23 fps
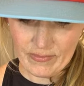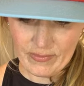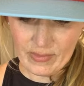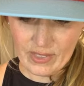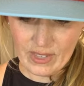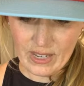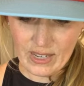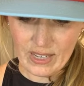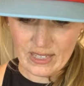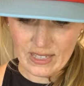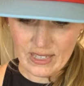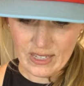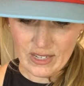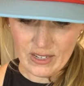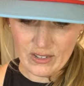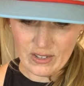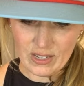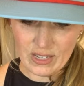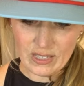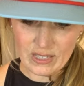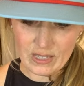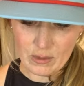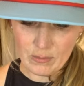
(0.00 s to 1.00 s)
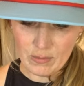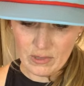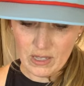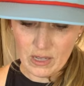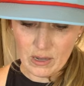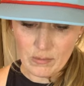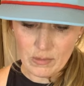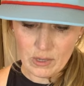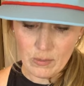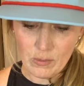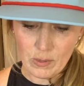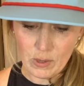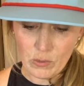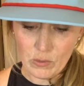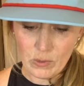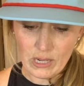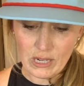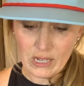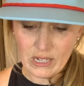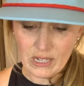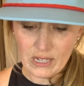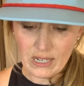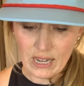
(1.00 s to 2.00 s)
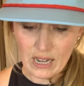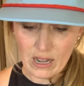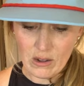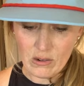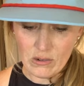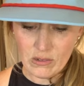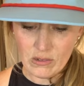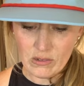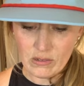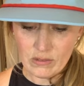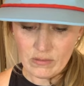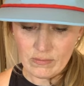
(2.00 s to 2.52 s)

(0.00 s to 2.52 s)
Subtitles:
It still ends up clumped, but when in doubt,